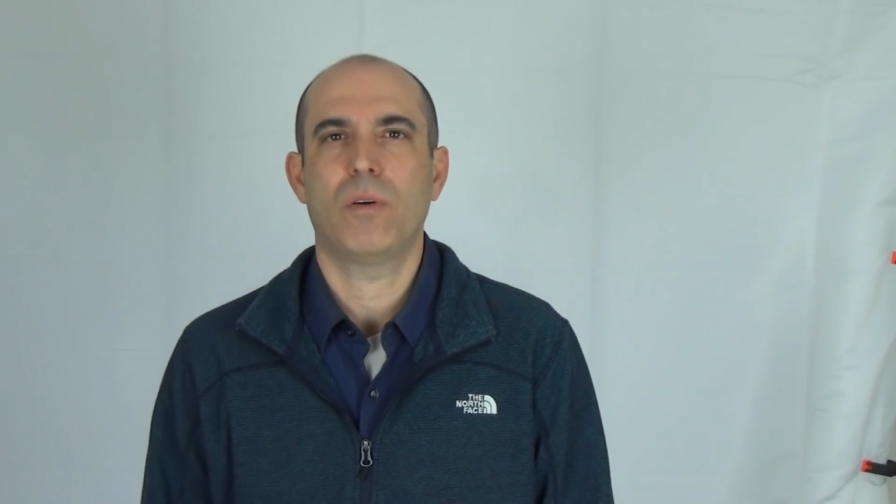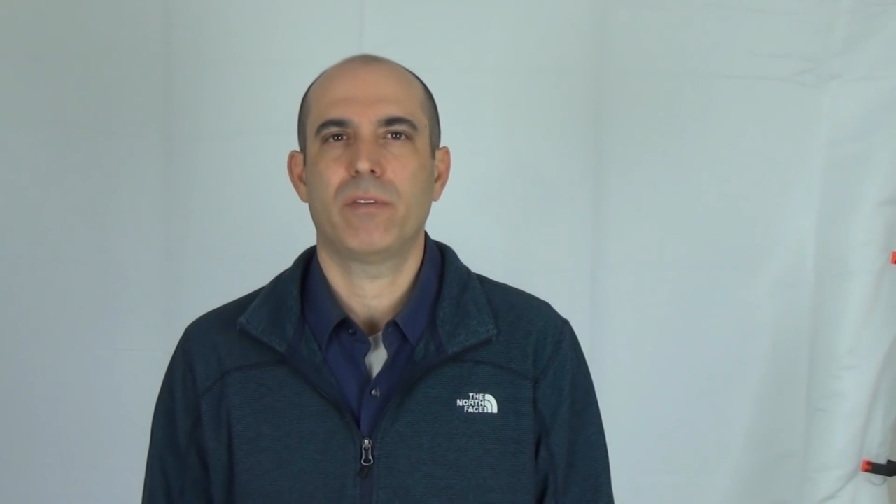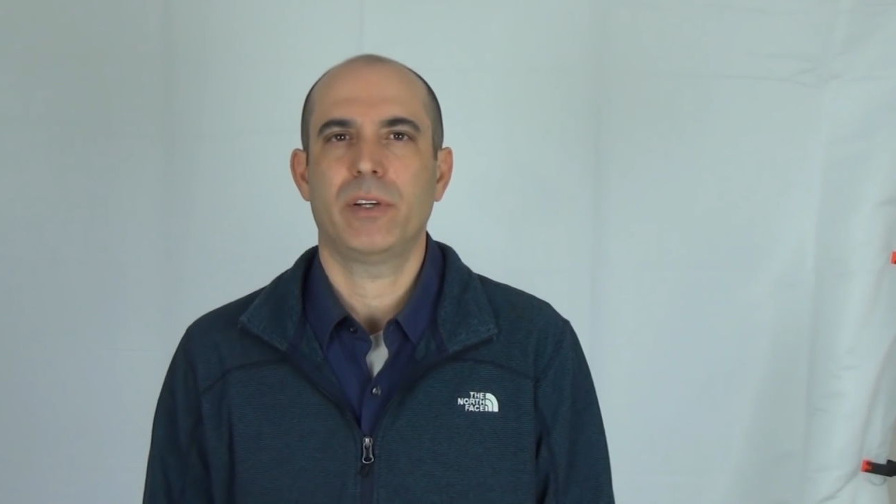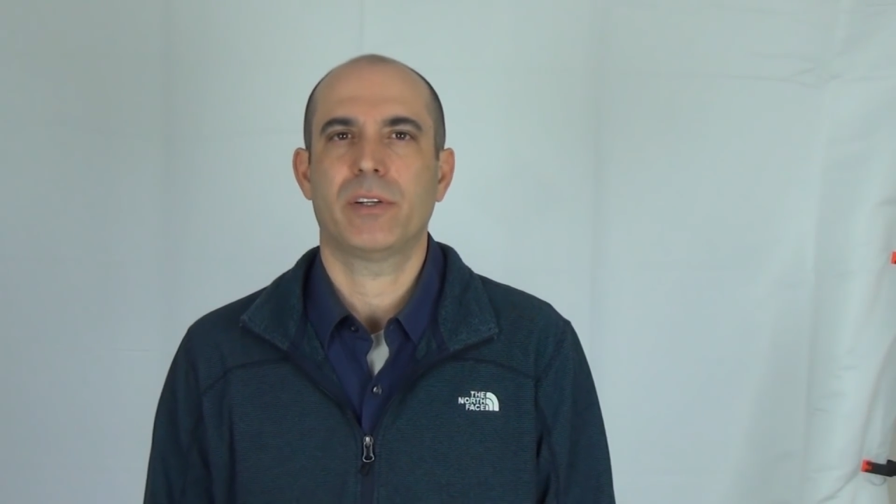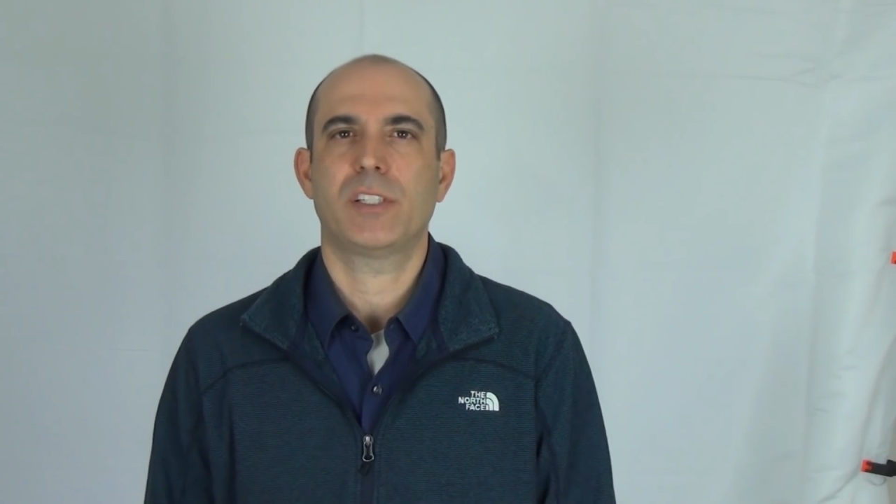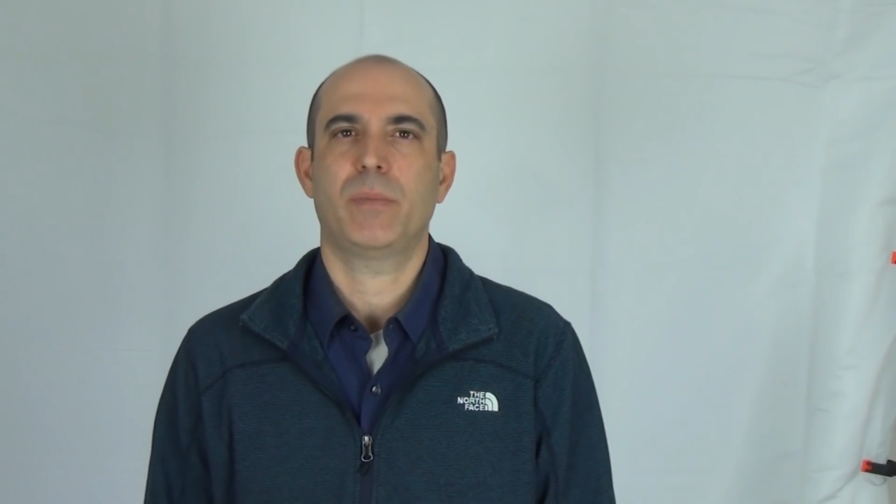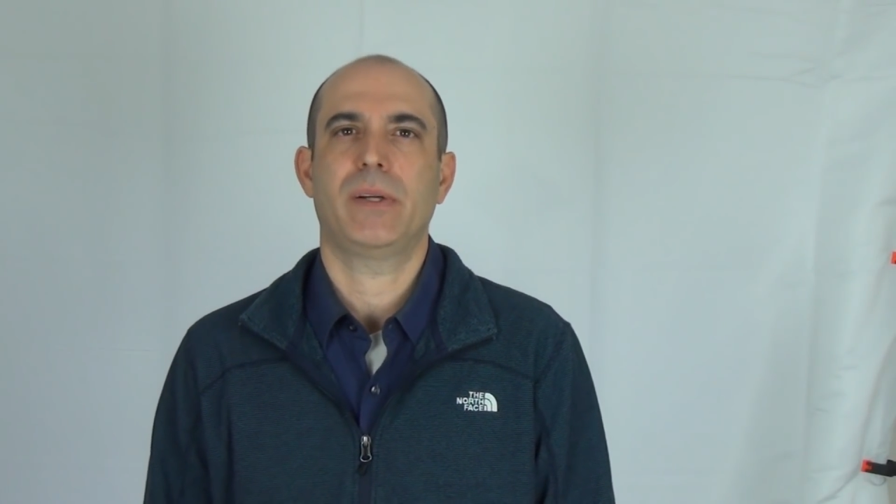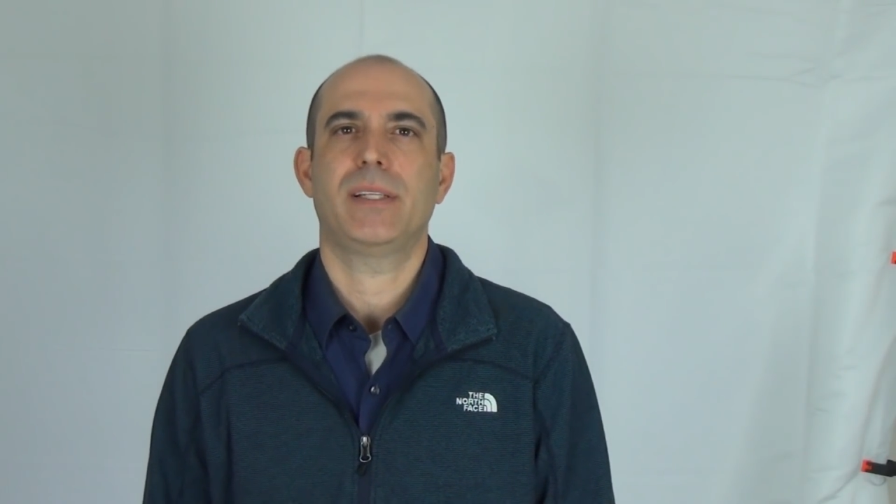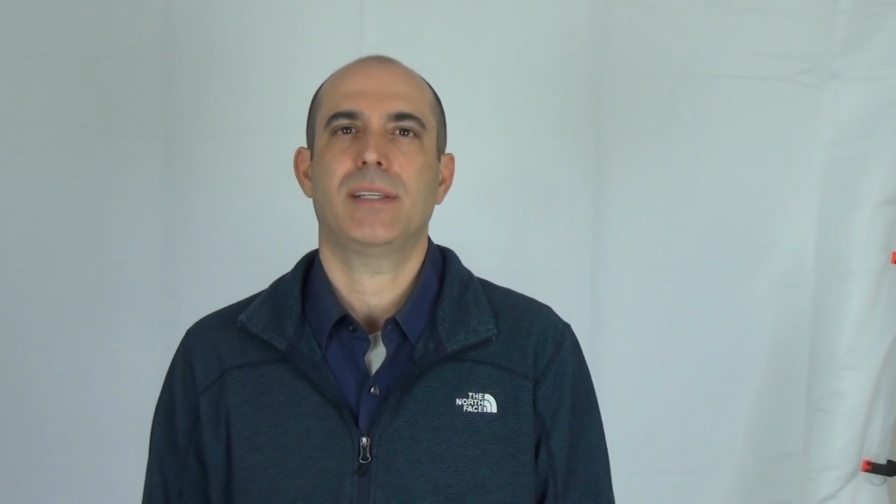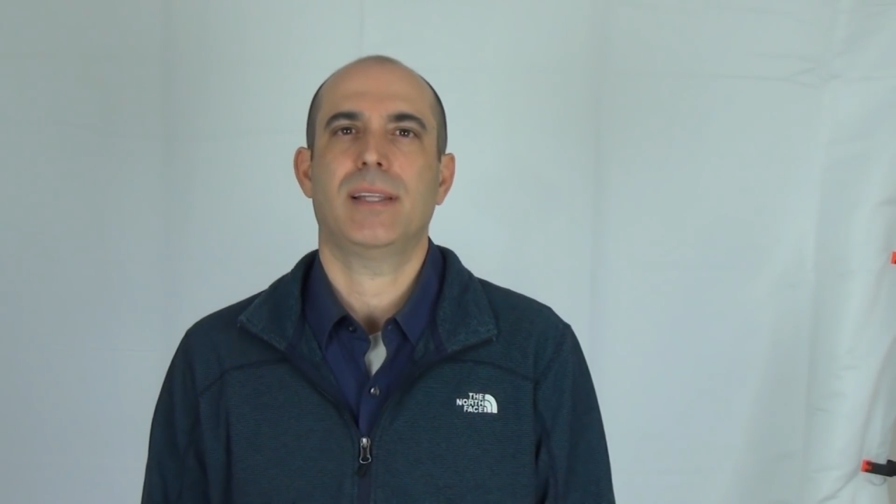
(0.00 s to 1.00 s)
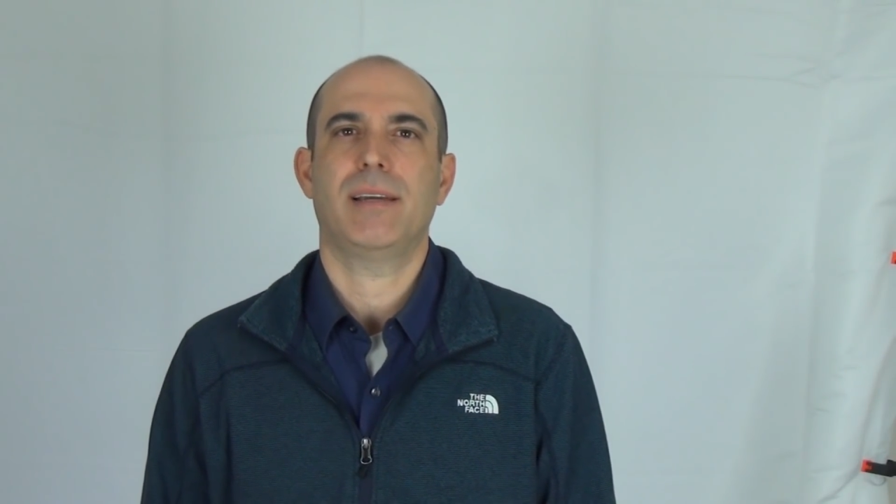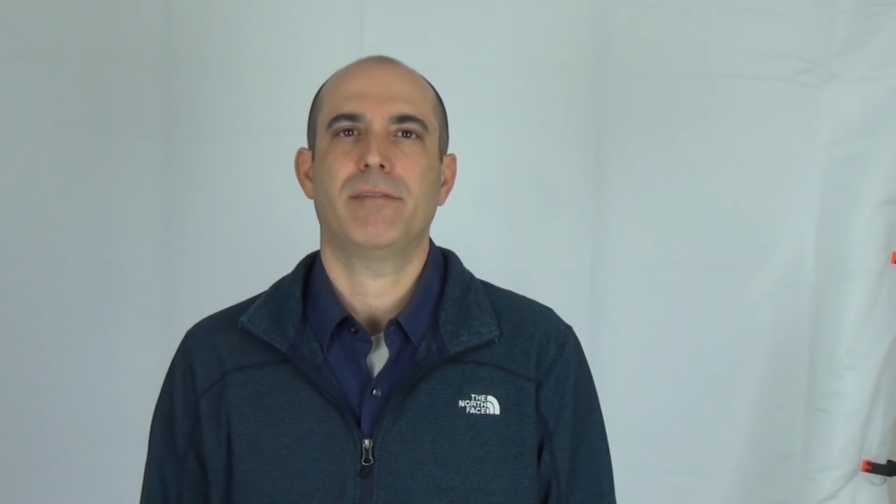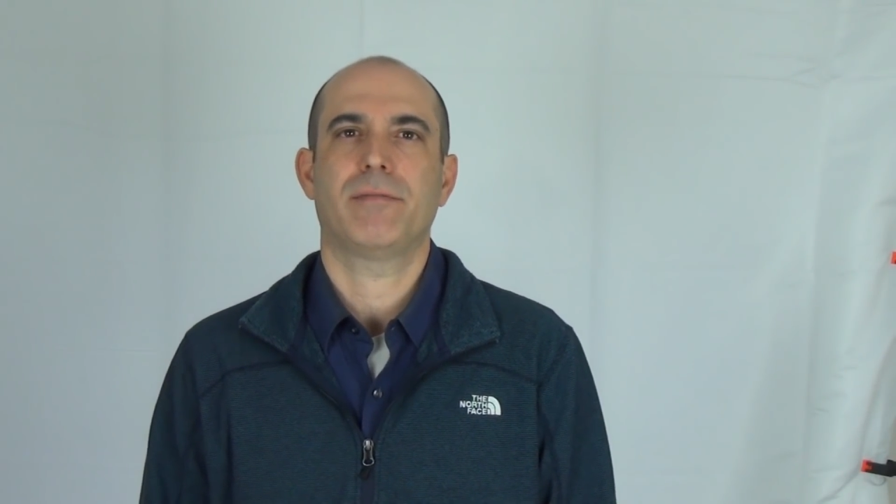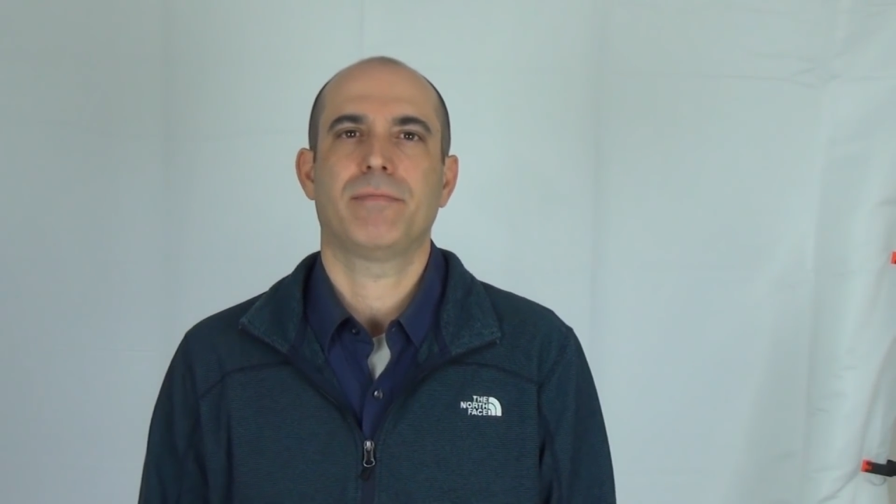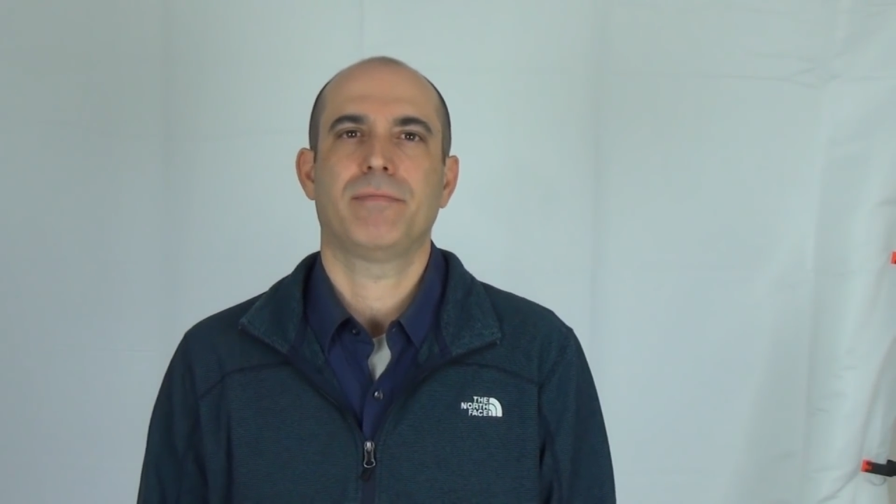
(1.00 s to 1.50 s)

over your experience in life.